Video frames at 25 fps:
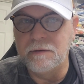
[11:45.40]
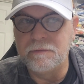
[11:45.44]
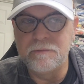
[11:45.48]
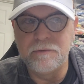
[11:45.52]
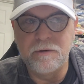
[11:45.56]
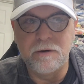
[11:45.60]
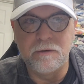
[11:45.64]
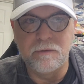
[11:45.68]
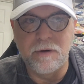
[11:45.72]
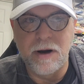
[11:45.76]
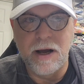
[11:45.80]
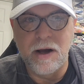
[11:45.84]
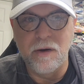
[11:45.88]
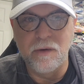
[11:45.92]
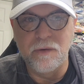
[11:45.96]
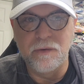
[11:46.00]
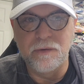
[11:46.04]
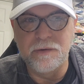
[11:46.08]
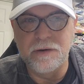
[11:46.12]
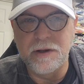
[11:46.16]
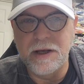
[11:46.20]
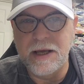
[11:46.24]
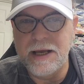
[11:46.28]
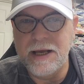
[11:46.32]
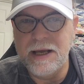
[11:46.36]

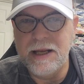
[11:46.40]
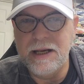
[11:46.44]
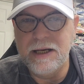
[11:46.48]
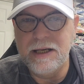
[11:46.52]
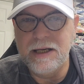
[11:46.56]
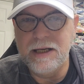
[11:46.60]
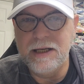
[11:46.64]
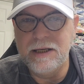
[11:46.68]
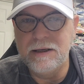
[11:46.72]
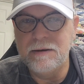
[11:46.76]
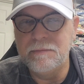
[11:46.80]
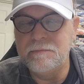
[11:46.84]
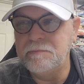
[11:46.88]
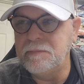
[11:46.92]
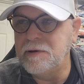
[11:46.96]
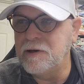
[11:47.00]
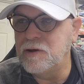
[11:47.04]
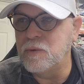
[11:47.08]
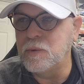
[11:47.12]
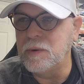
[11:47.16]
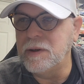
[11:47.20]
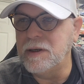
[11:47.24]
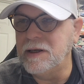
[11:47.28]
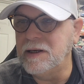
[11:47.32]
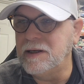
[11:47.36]
around
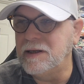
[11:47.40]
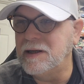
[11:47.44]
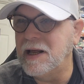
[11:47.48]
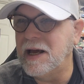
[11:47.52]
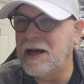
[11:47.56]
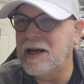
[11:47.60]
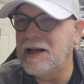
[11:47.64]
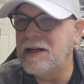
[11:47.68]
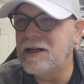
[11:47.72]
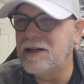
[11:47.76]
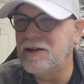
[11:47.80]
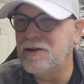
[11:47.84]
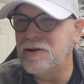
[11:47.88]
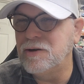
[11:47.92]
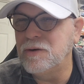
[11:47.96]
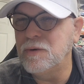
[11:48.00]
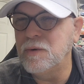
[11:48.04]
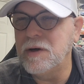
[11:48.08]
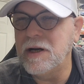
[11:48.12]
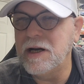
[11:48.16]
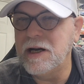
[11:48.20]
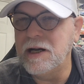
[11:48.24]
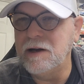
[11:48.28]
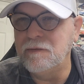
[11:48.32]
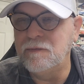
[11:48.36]
between 82
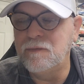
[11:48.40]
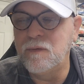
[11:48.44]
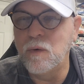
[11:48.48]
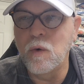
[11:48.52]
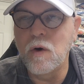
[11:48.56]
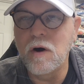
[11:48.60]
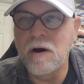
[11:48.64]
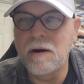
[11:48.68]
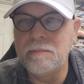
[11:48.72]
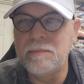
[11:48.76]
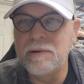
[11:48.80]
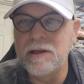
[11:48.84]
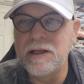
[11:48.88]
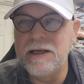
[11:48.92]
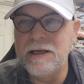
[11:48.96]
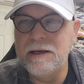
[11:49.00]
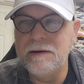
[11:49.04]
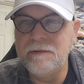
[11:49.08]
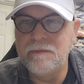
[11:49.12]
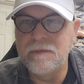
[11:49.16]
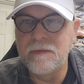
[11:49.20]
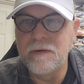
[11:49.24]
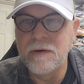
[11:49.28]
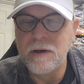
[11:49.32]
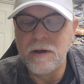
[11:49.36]
and 84, I believe.